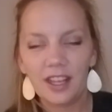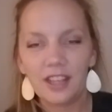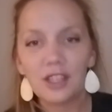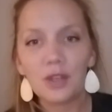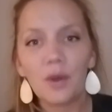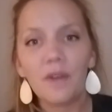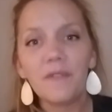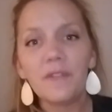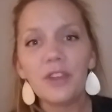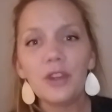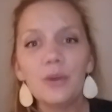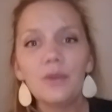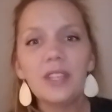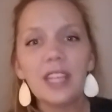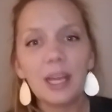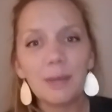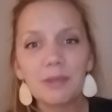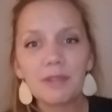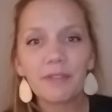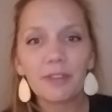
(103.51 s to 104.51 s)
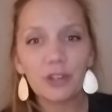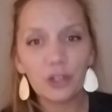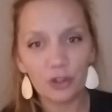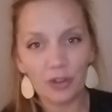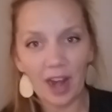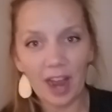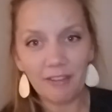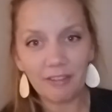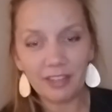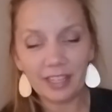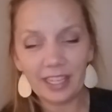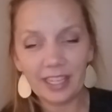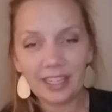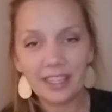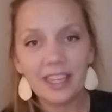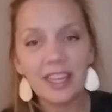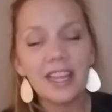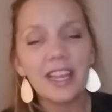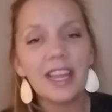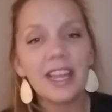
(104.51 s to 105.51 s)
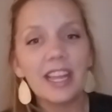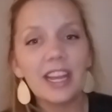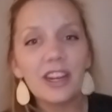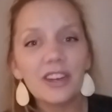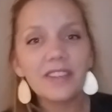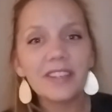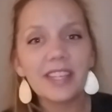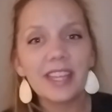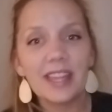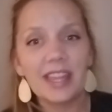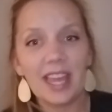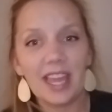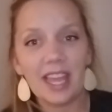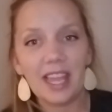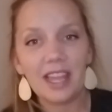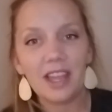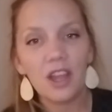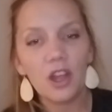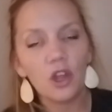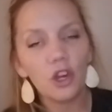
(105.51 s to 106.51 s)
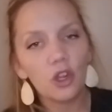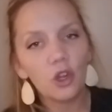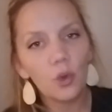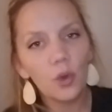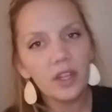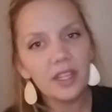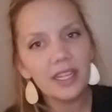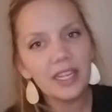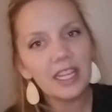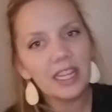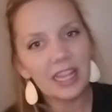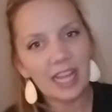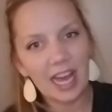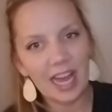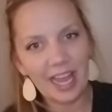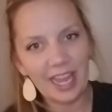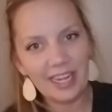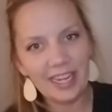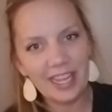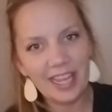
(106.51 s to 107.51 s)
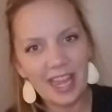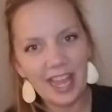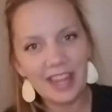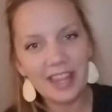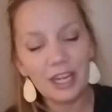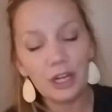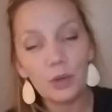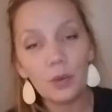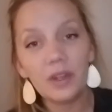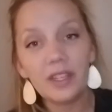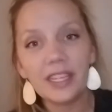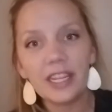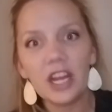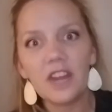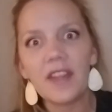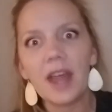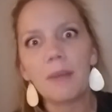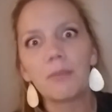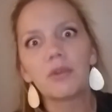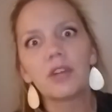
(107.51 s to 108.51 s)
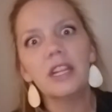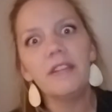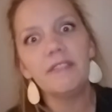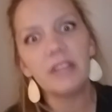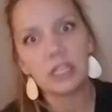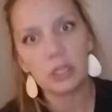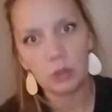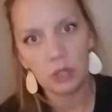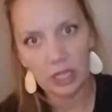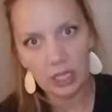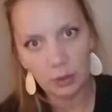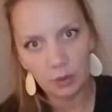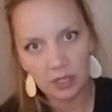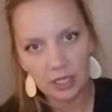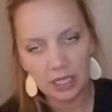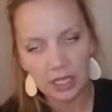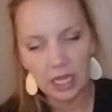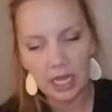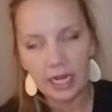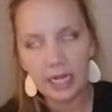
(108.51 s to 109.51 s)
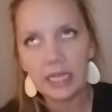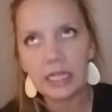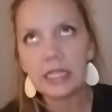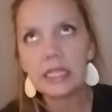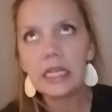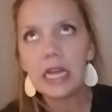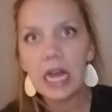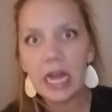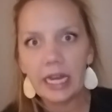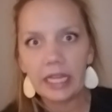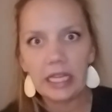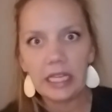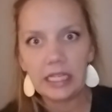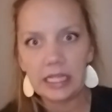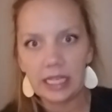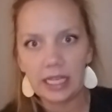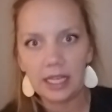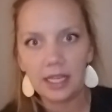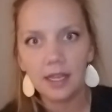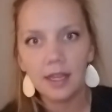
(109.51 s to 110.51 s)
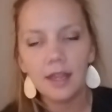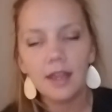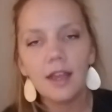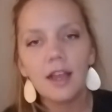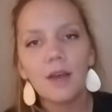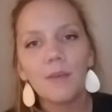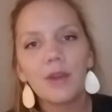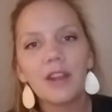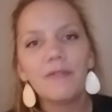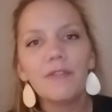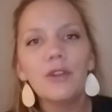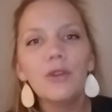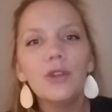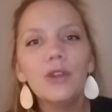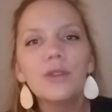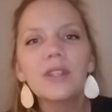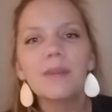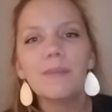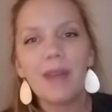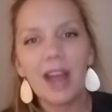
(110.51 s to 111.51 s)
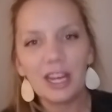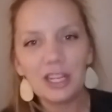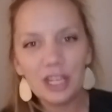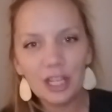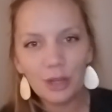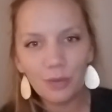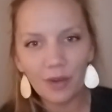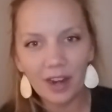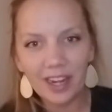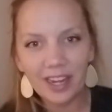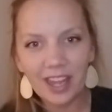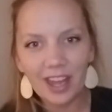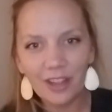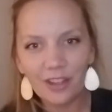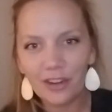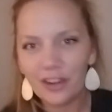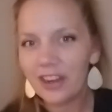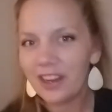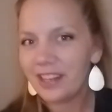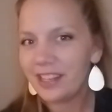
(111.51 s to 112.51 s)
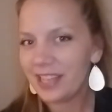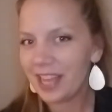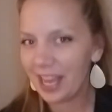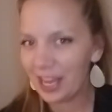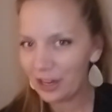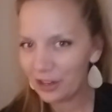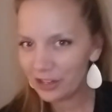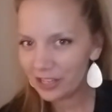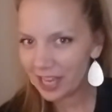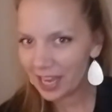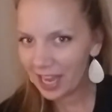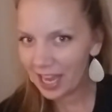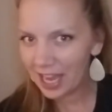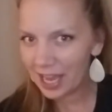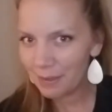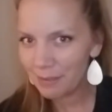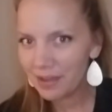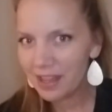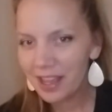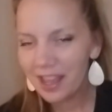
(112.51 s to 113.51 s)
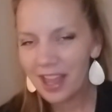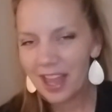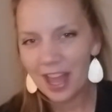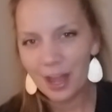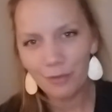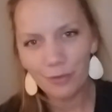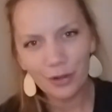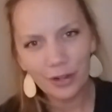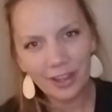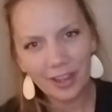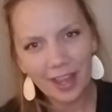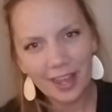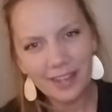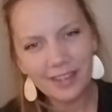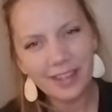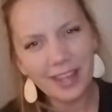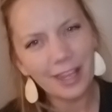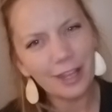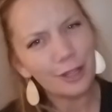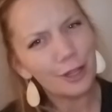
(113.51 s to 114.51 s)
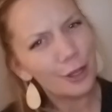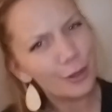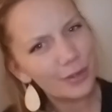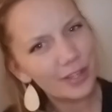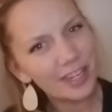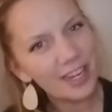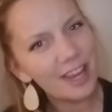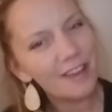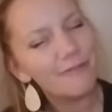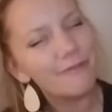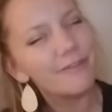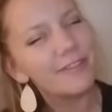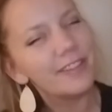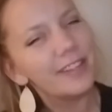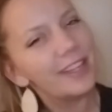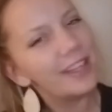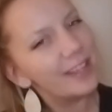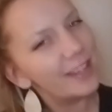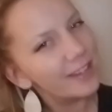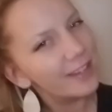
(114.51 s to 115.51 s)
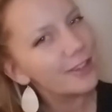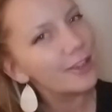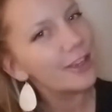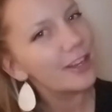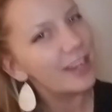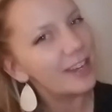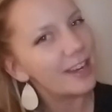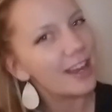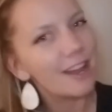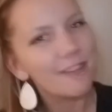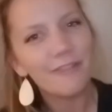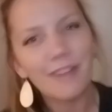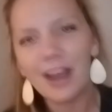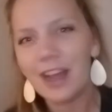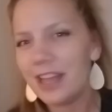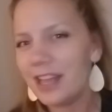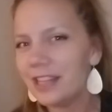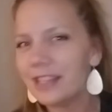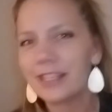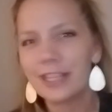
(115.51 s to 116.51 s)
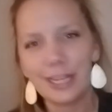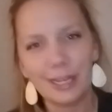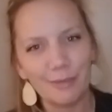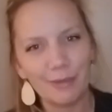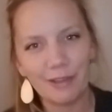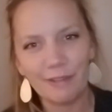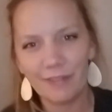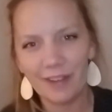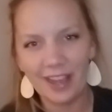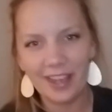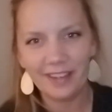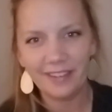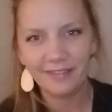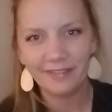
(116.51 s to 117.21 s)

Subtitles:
So a few tips for traveling. Here's the thing. Quilting a line and then quilting on that previously quilted line is not easy. But if you use a matching thread color, take your time and realize that close enough is good enough. It's gonna be fine.